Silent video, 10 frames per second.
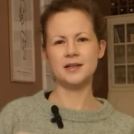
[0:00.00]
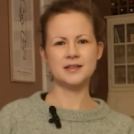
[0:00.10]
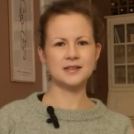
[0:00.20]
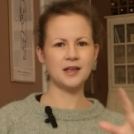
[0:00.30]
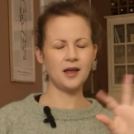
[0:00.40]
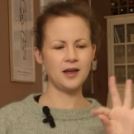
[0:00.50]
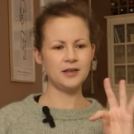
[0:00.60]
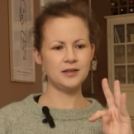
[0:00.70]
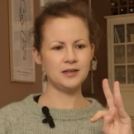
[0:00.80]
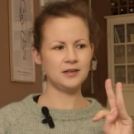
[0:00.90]
a
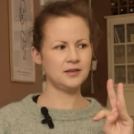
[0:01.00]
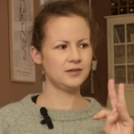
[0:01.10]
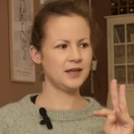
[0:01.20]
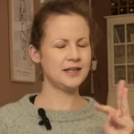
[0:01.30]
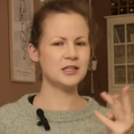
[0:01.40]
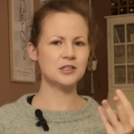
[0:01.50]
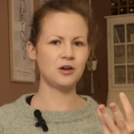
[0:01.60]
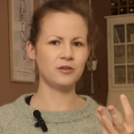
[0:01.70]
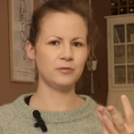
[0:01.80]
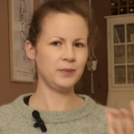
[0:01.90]
tiny hint
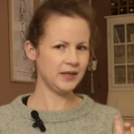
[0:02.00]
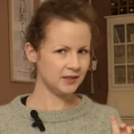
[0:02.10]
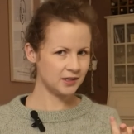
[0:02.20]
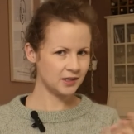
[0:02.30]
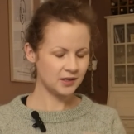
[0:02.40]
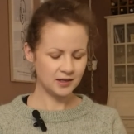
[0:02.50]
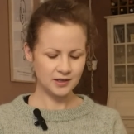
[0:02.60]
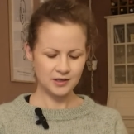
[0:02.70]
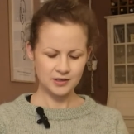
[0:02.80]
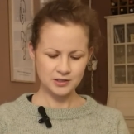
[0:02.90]
of pink.
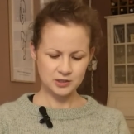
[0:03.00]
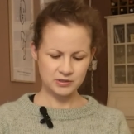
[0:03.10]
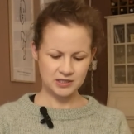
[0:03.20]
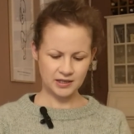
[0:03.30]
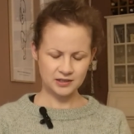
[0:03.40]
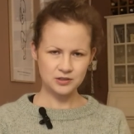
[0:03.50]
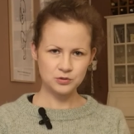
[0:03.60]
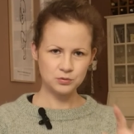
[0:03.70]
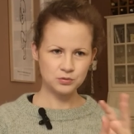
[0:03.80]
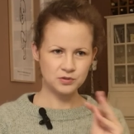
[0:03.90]
So it's like
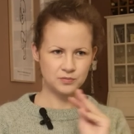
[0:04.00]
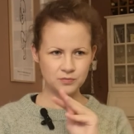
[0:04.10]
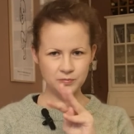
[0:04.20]
nude